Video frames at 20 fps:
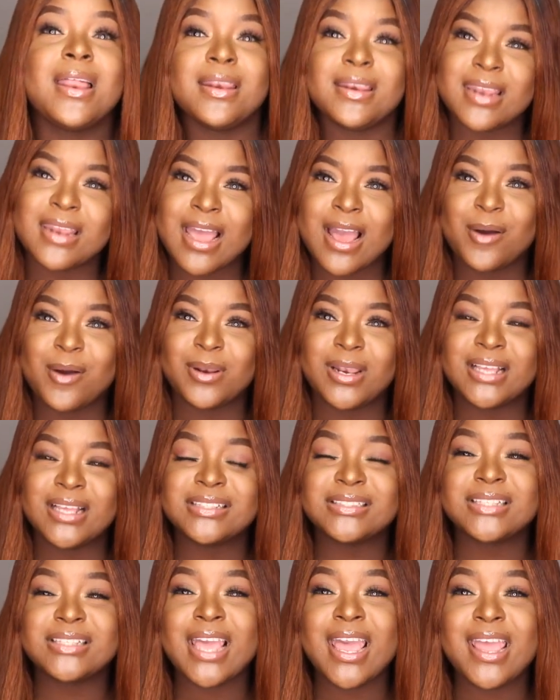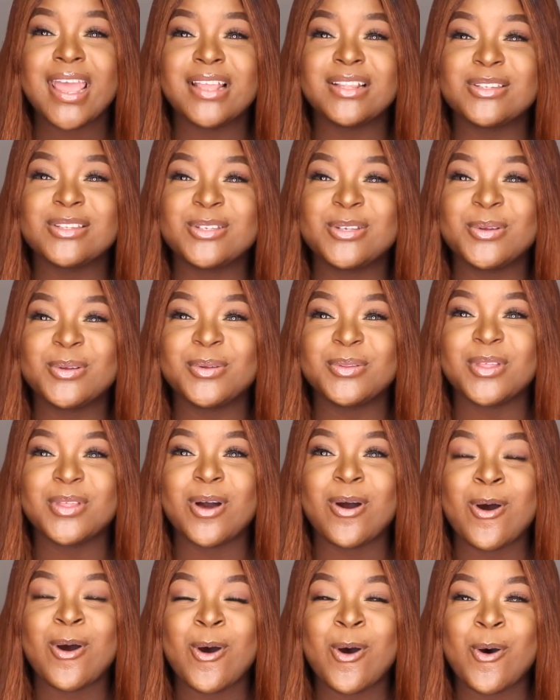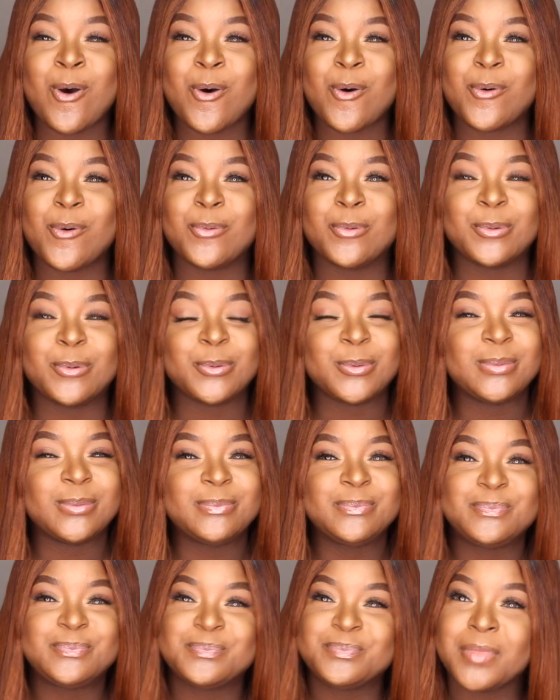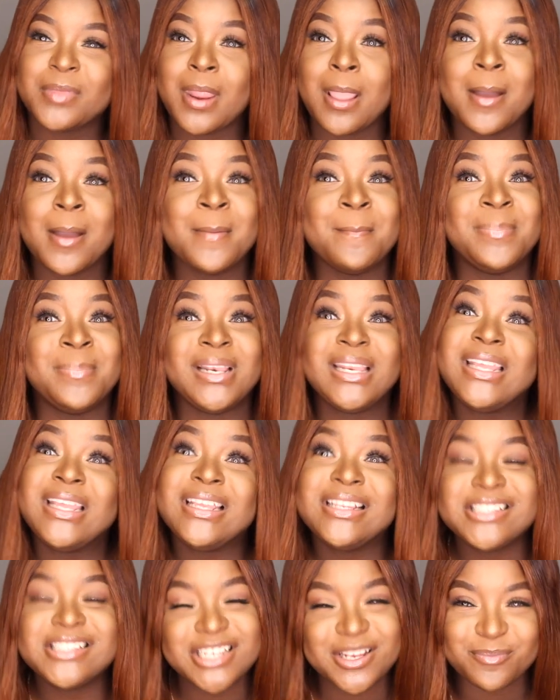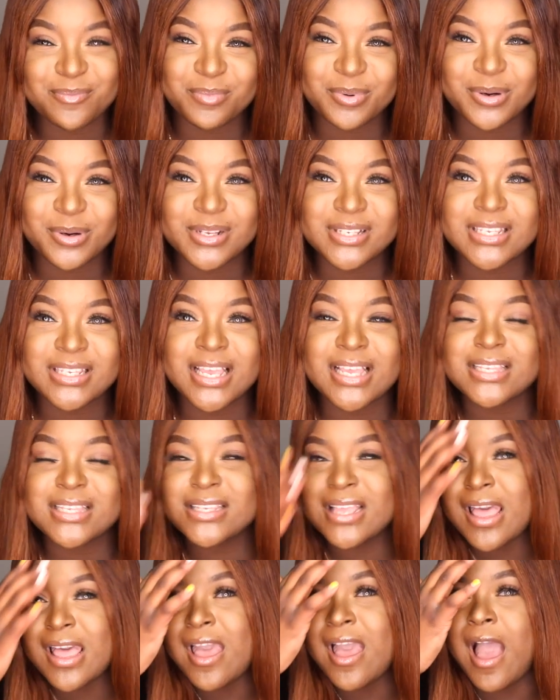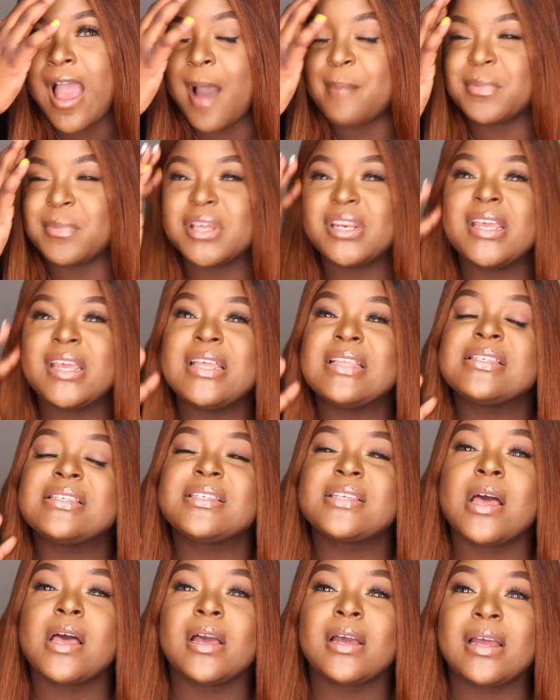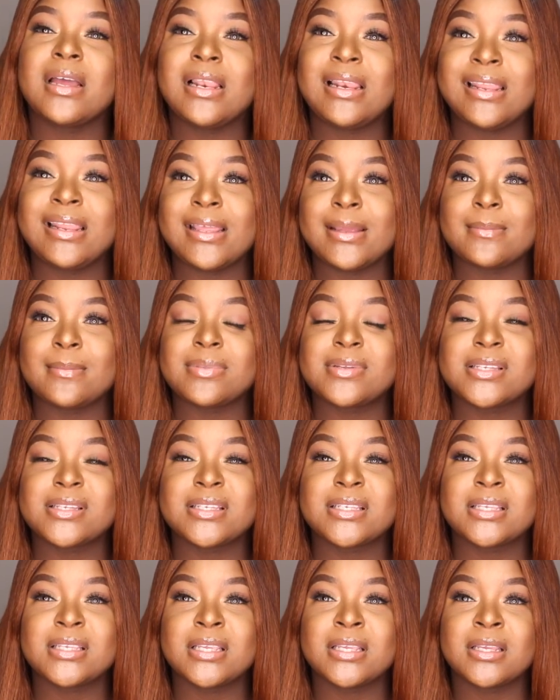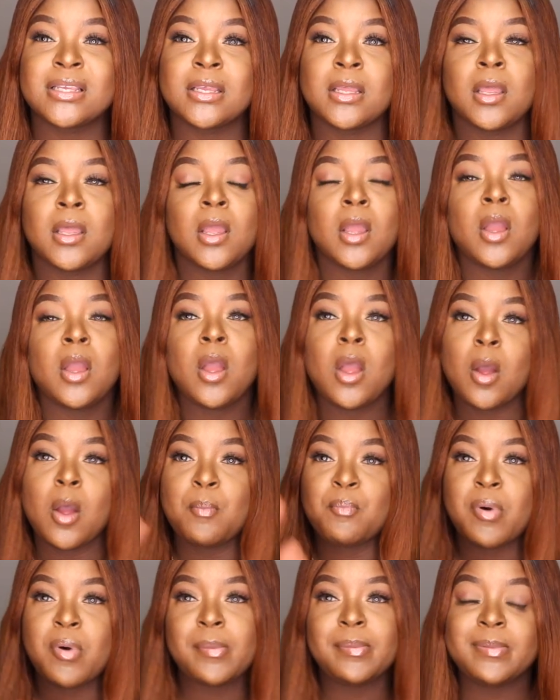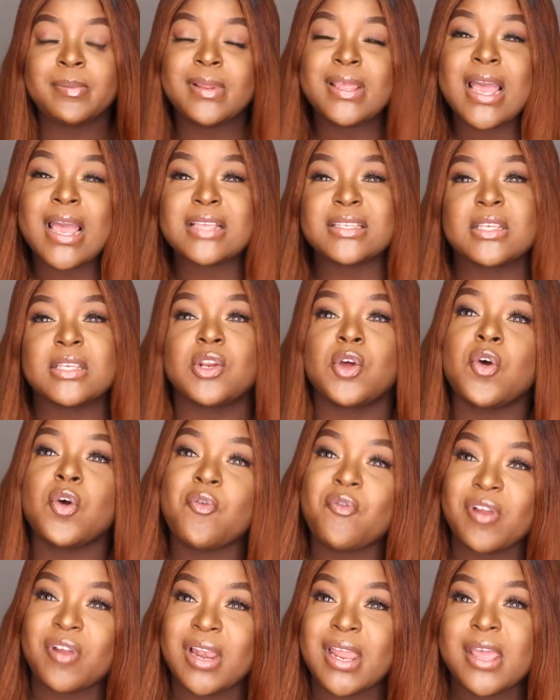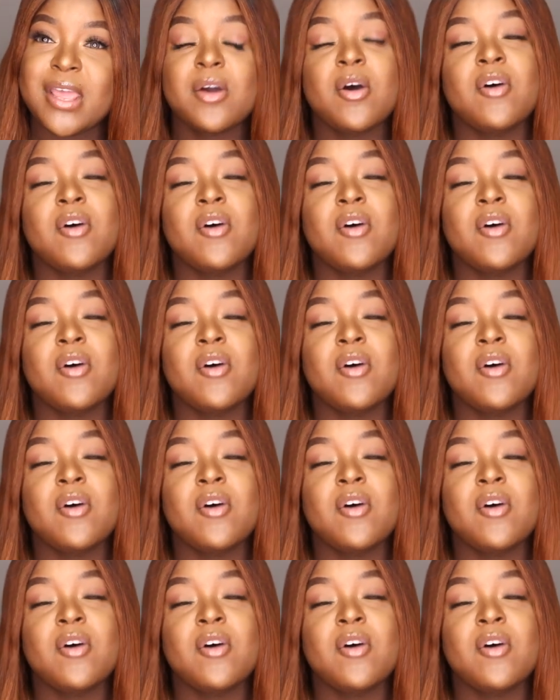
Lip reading: Now let's get into the whole bleaching process. I'm gonna insert clips probably as an overlay